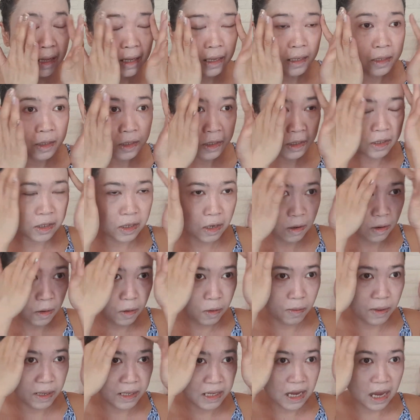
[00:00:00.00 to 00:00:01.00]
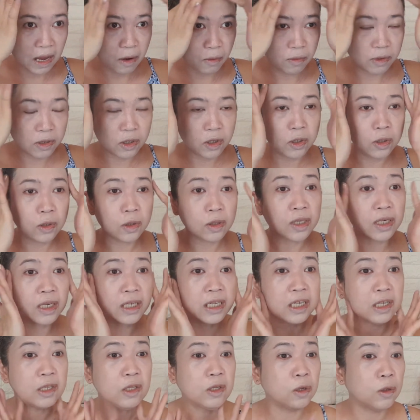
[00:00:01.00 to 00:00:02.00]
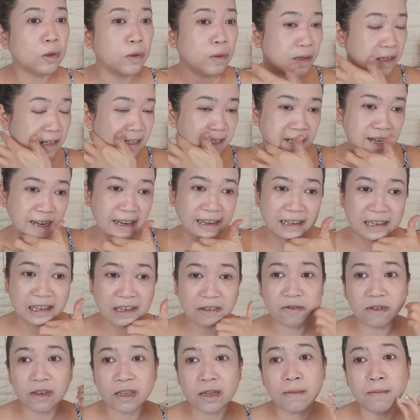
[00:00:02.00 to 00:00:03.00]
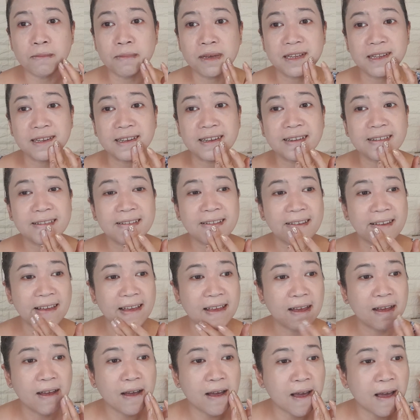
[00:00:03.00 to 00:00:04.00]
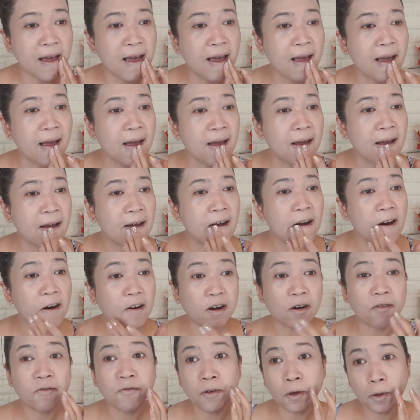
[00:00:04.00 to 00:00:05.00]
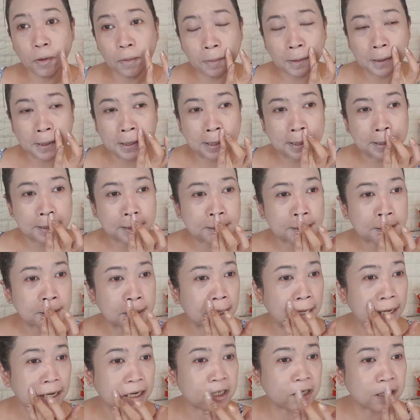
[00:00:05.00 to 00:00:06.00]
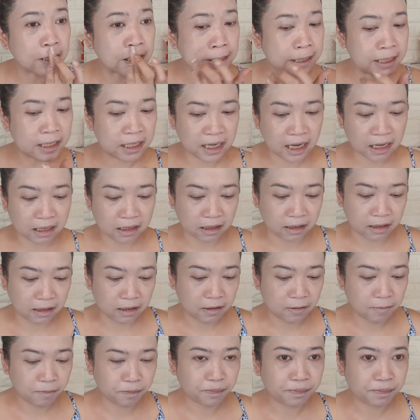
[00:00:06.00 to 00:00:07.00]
So what I would usually do is like give it a minute or a few minutes to actually settle.